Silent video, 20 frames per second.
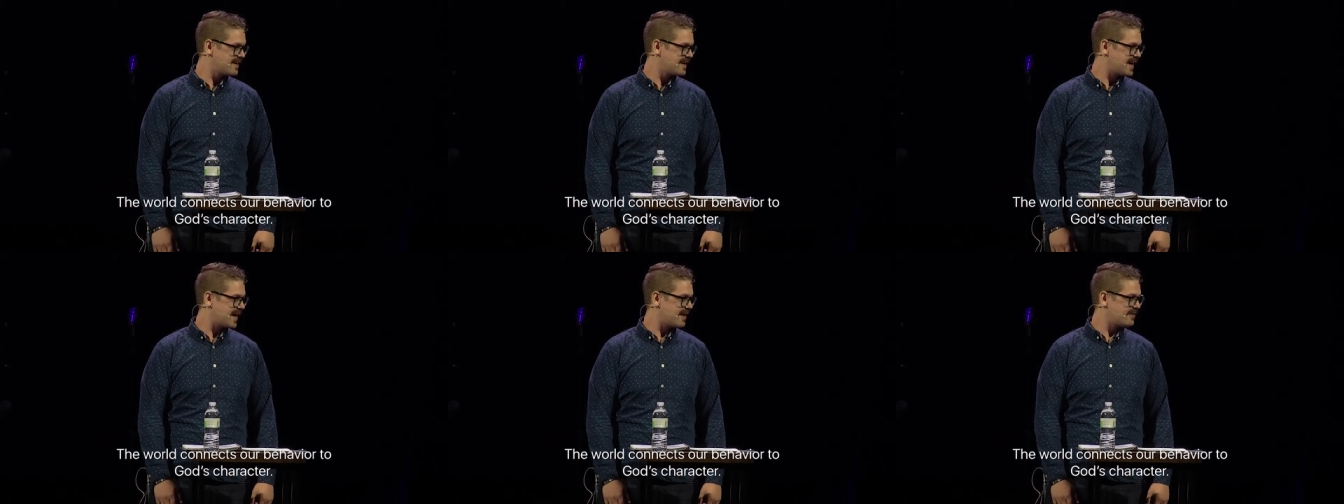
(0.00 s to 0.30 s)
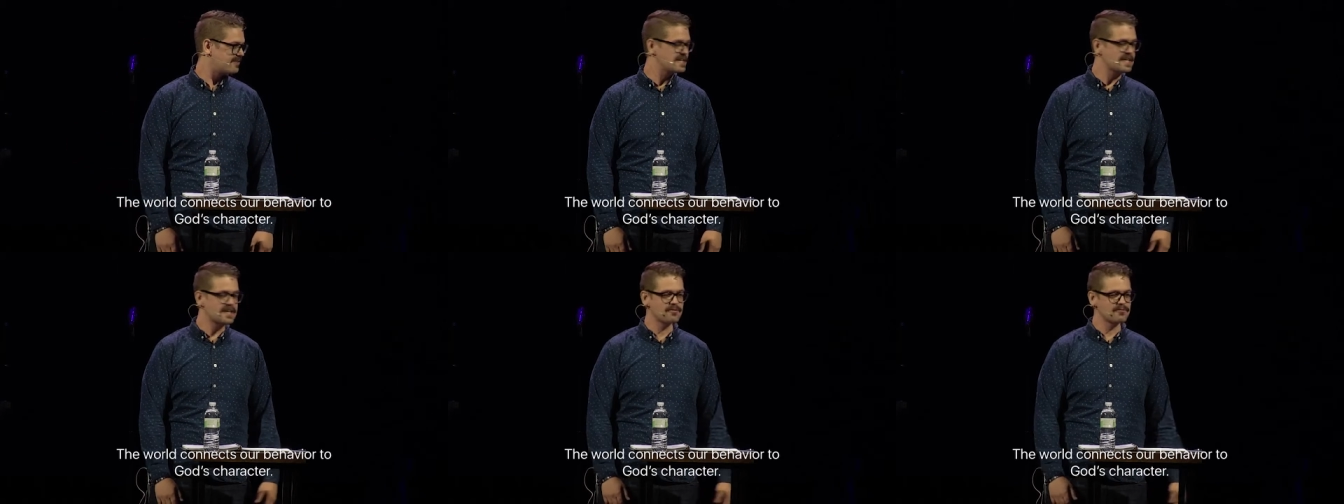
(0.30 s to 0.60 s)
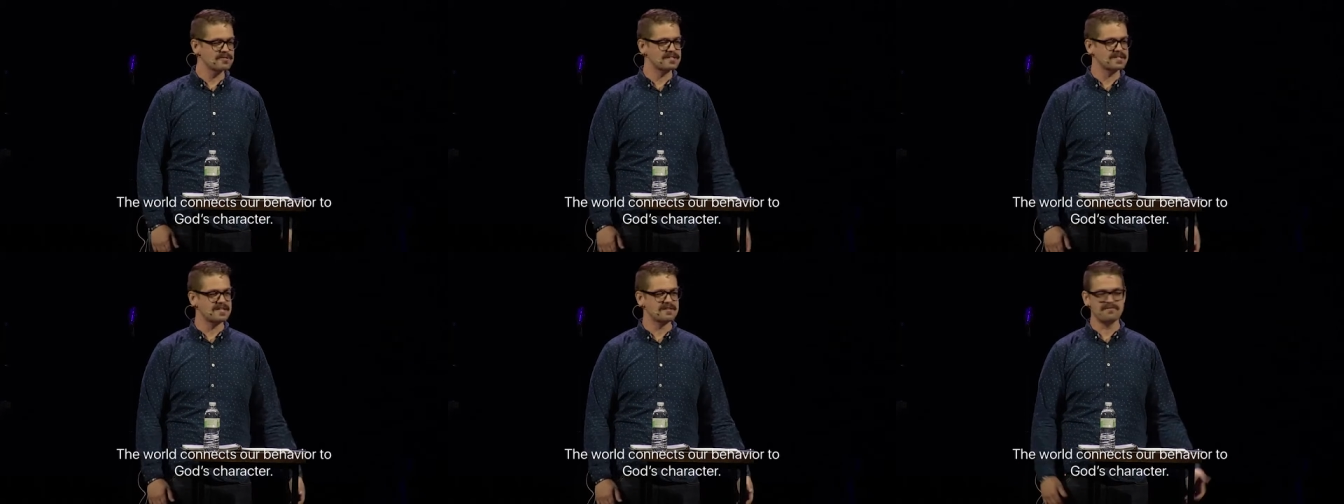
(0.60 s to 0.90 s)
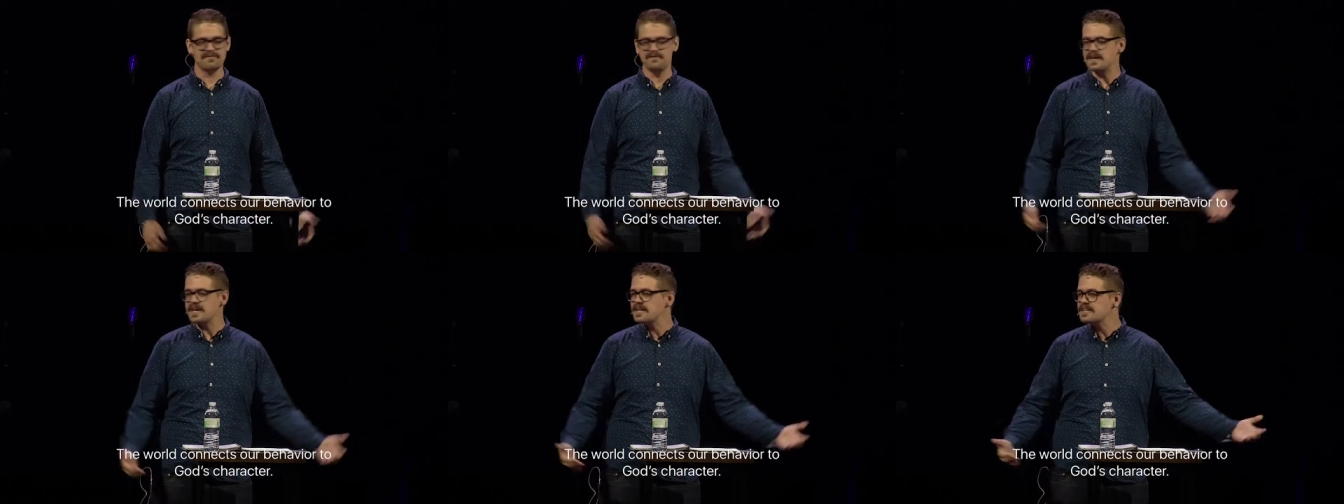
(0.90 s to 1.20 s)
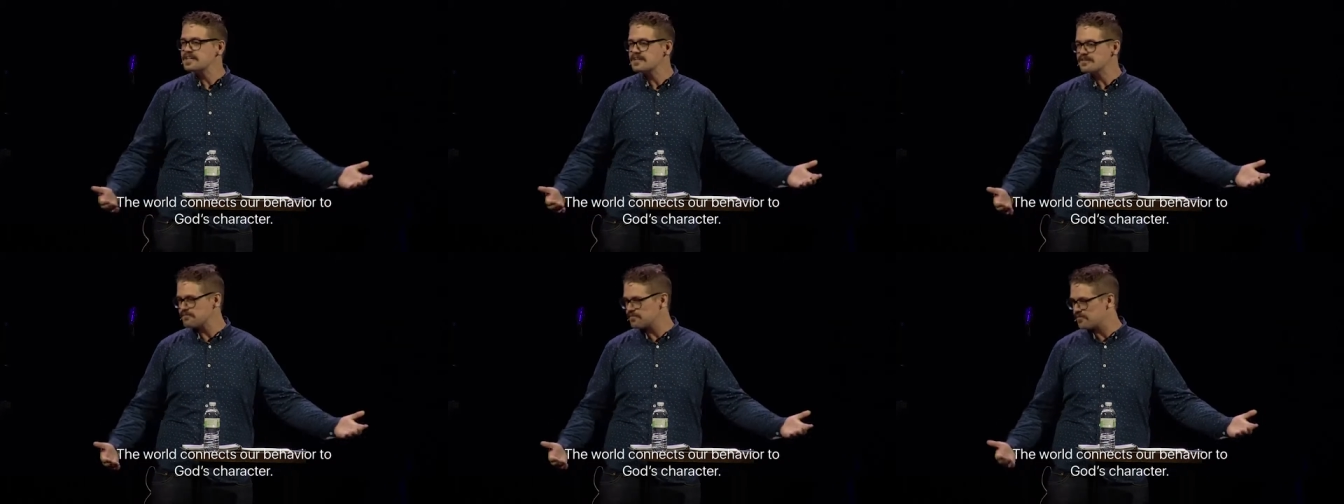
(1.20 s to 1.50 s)
I don't think it was
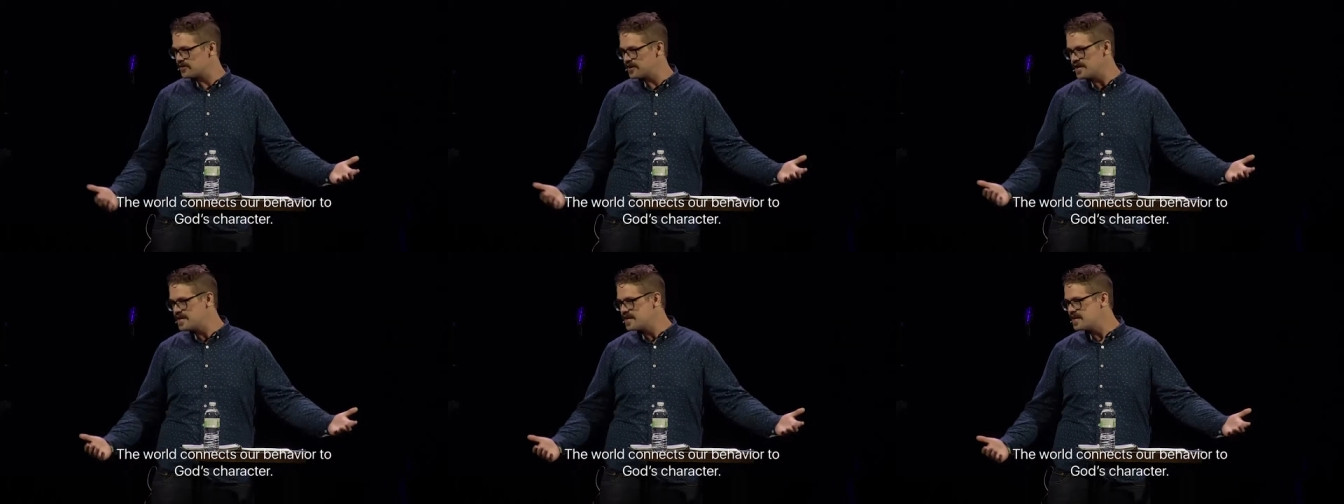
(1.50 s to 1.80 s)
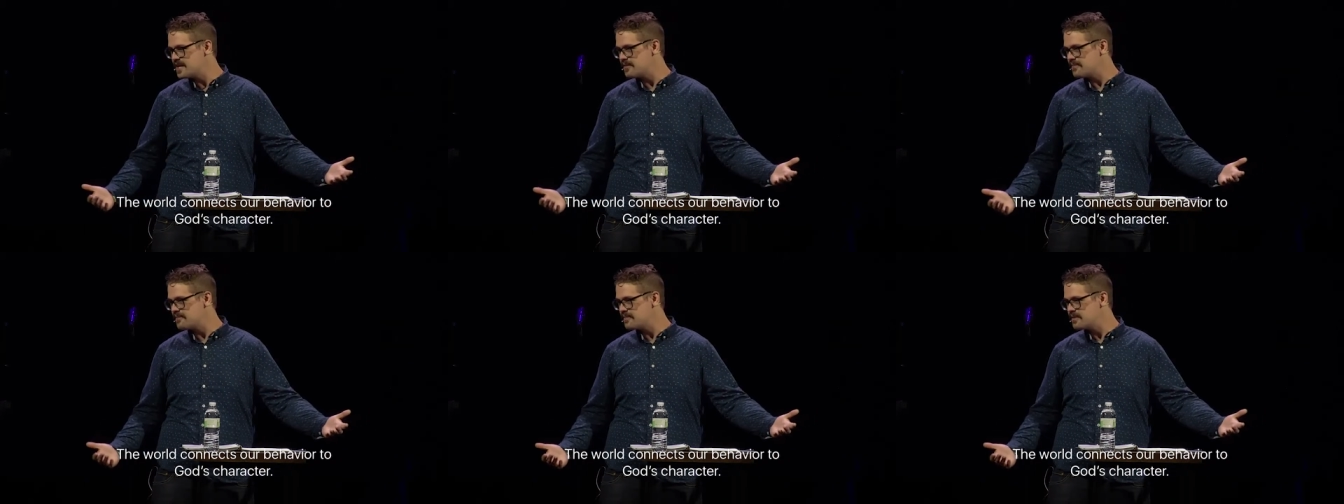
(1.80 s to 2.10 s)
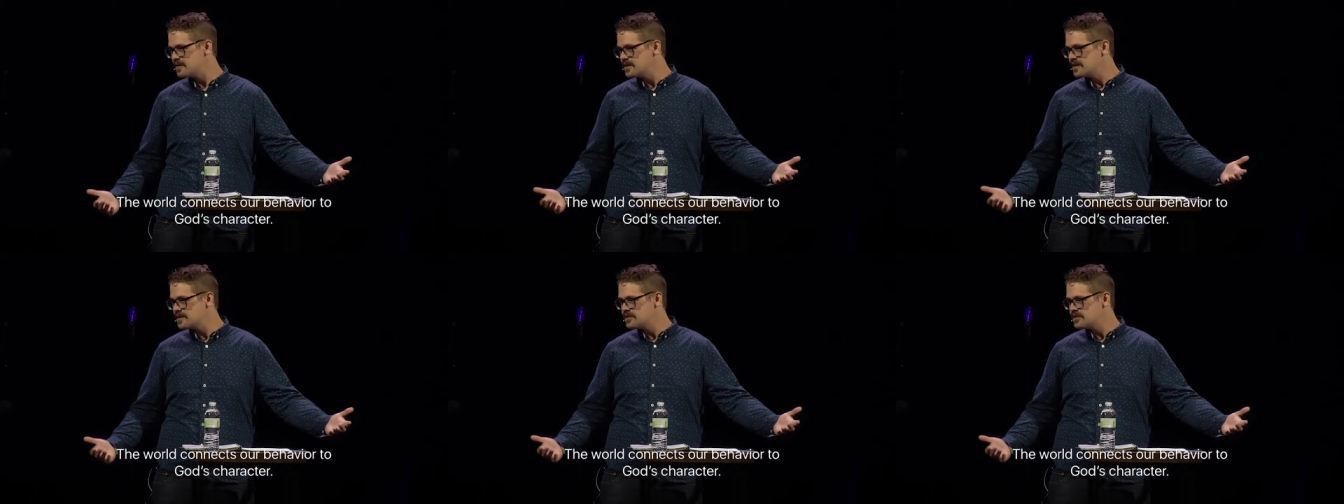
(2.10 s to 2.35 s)
convenient for him